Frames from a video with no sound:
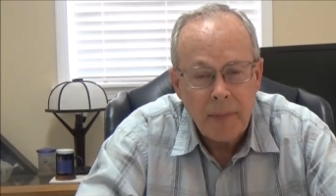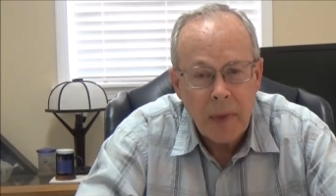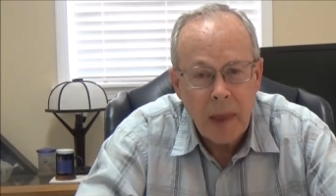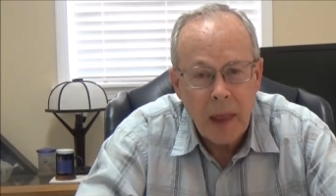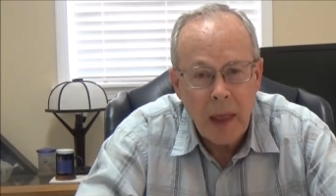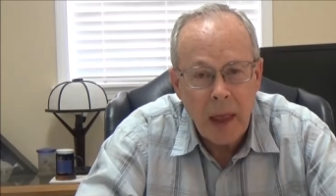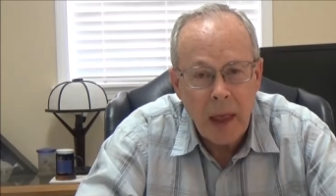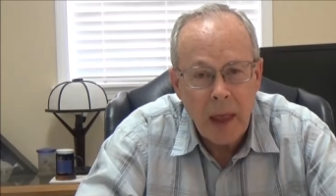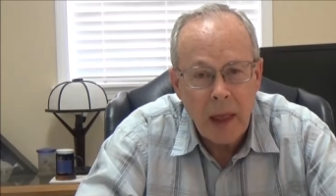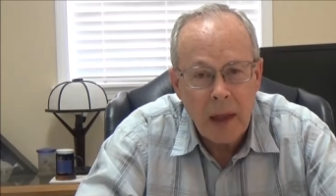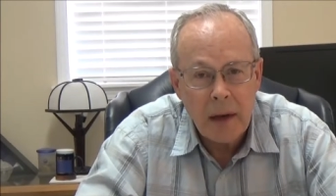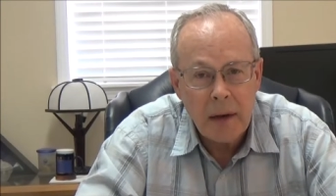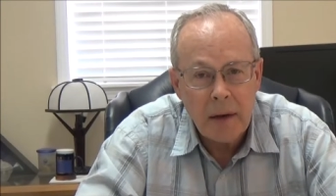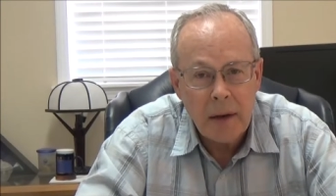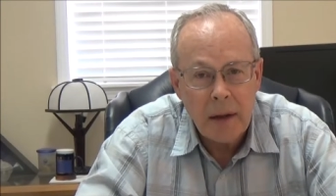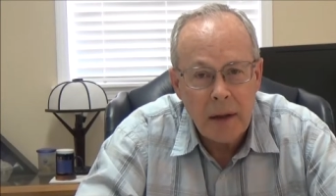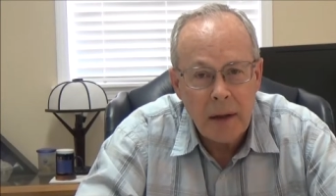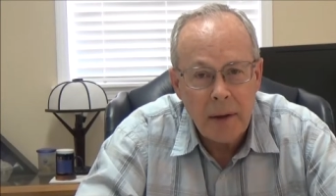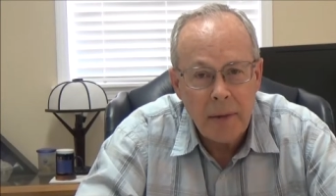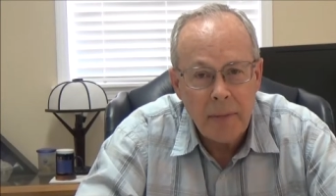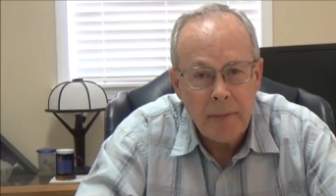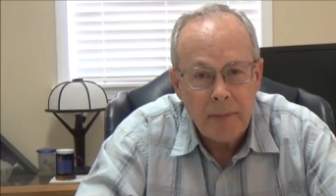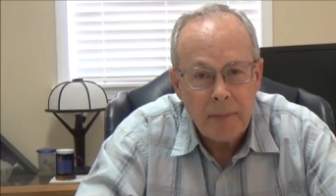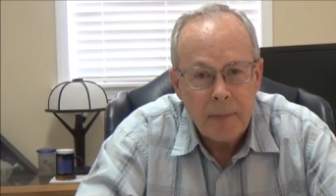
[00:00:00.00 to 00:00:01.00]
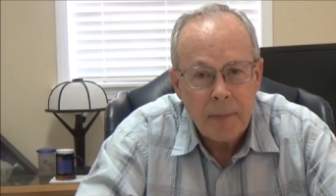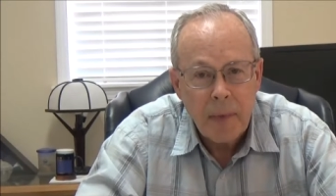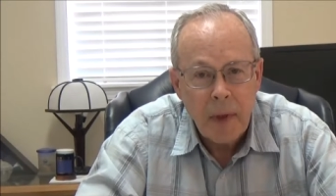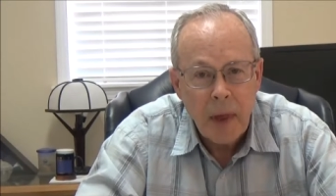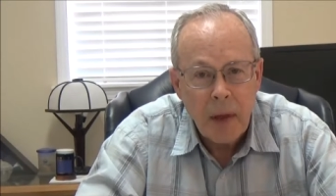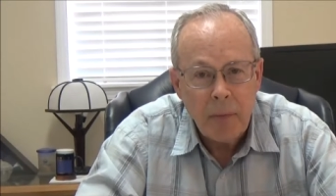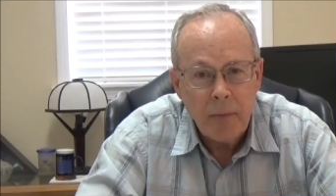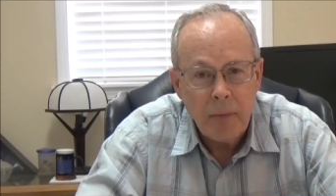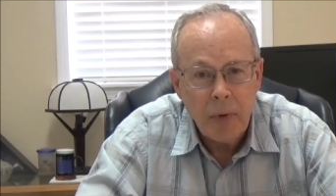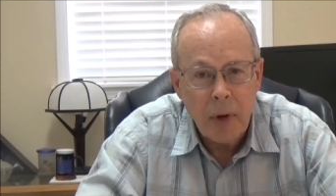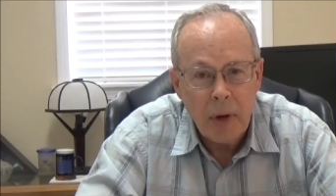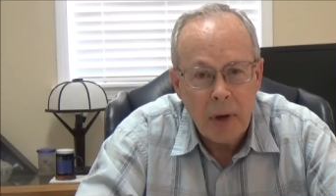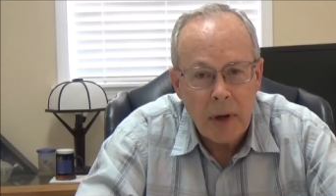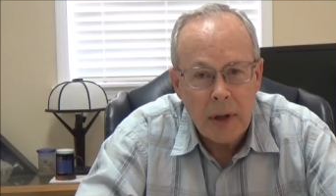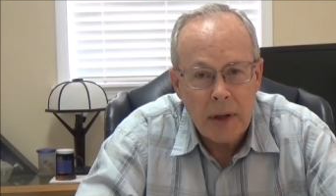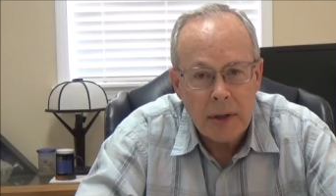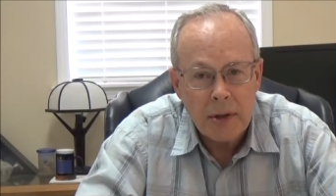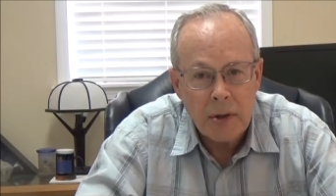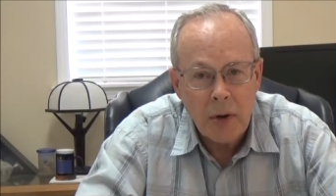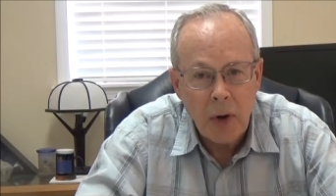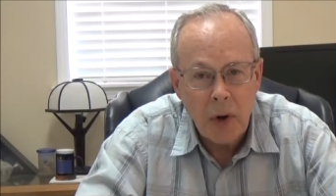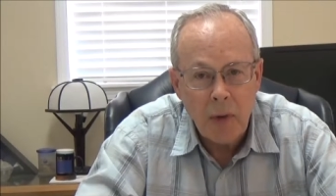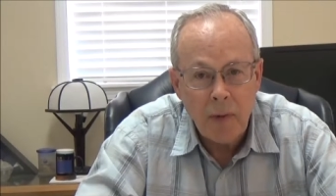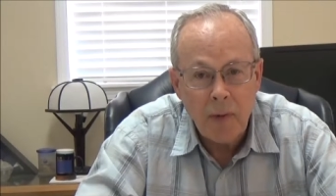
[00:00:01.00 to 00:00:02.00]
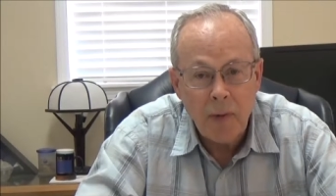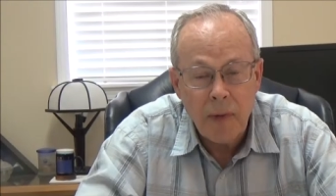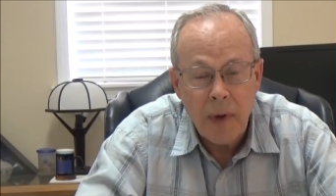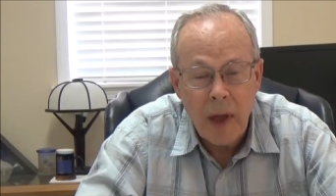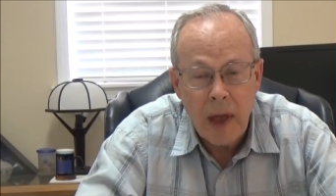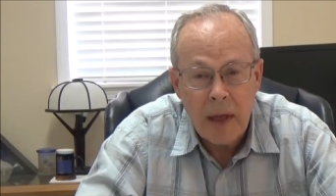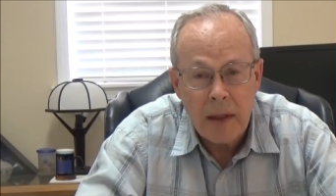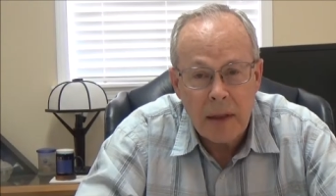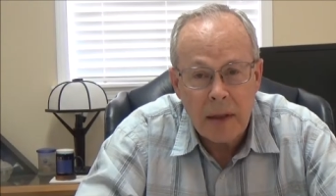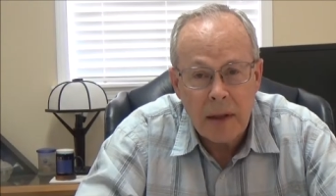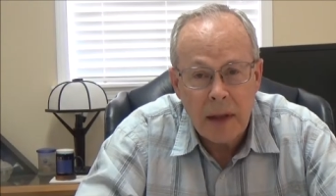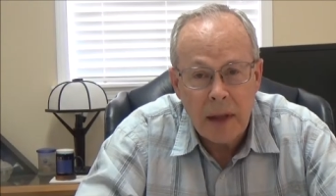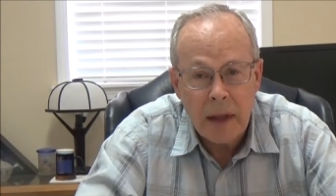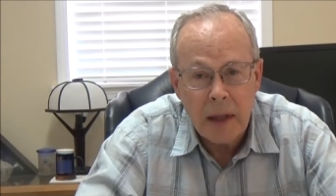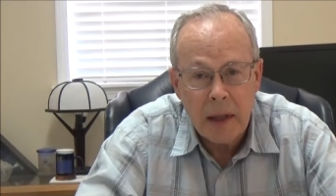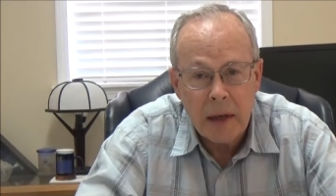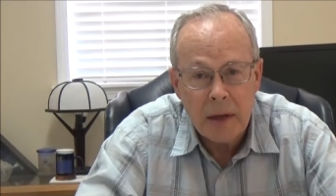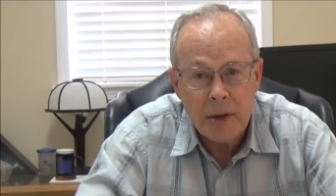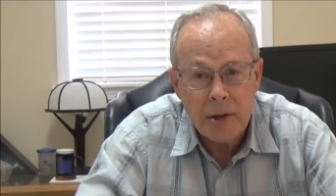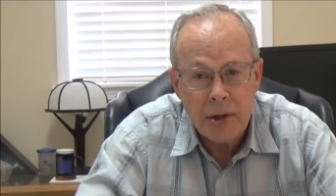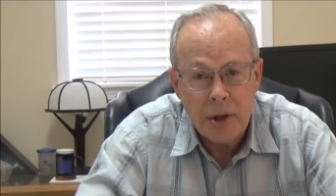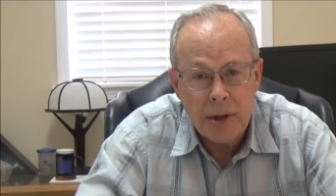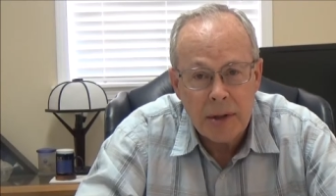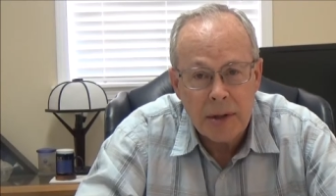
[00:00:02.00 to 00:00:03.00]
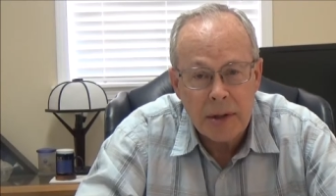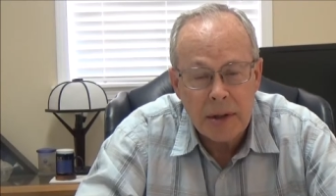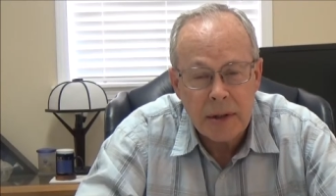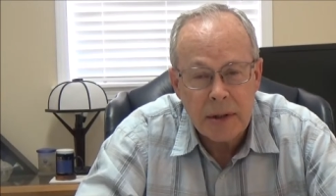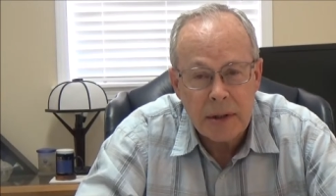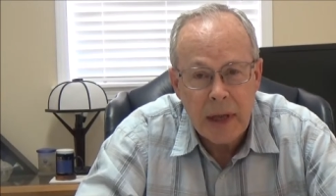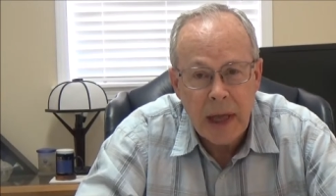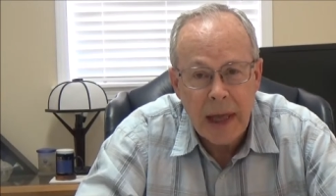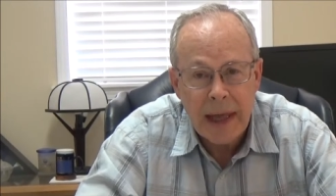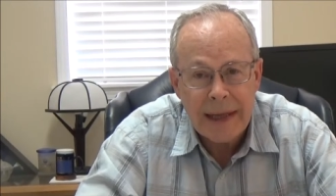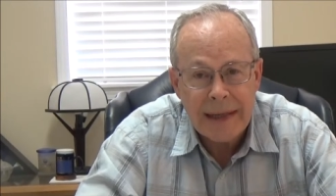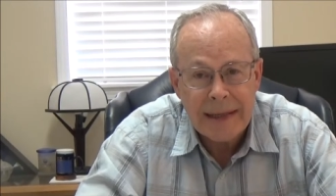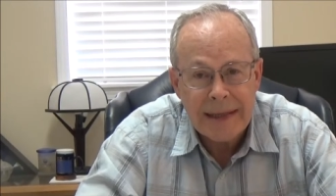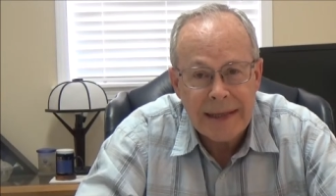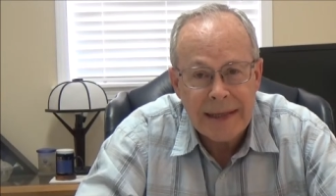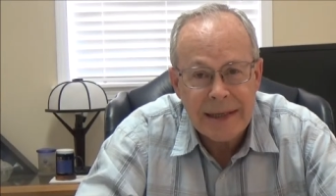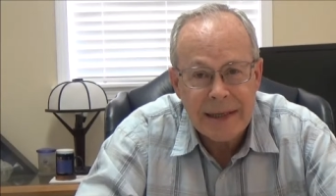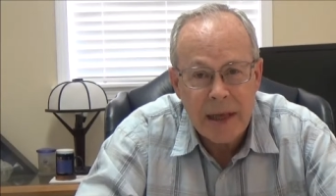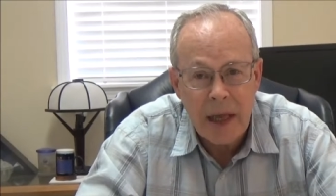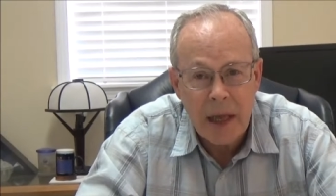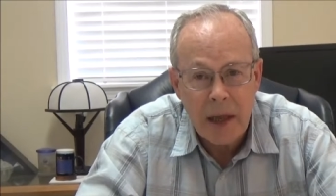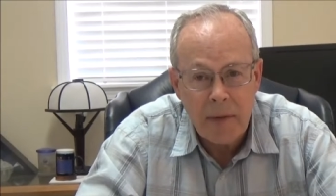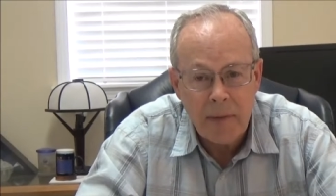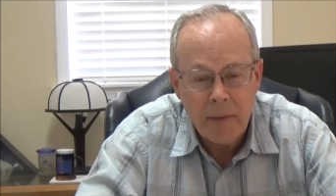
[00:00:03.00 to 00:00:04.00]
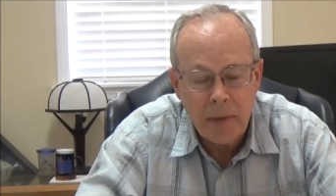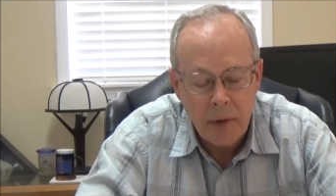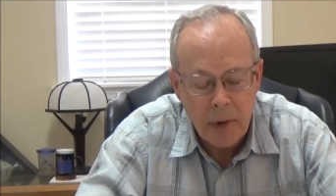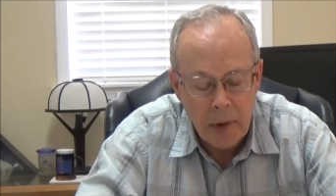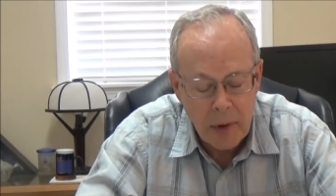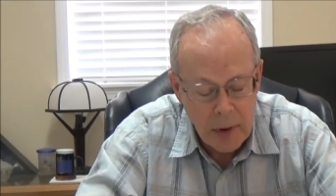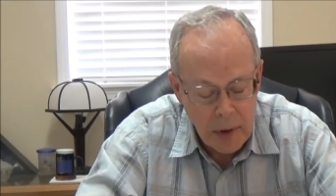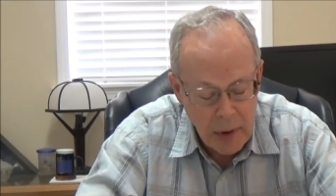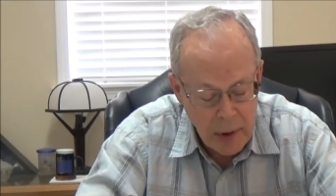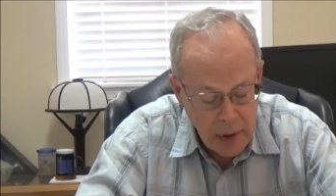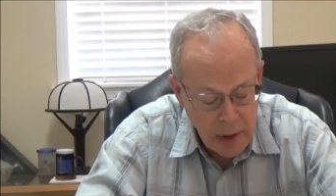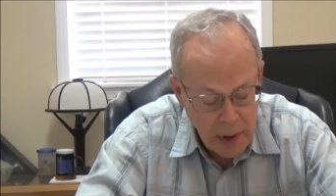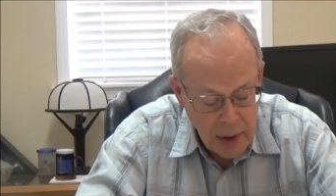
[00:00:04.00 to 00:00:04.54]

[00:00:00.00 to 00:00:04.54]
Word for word: and uh, put his or her faith in Jesus as Savior.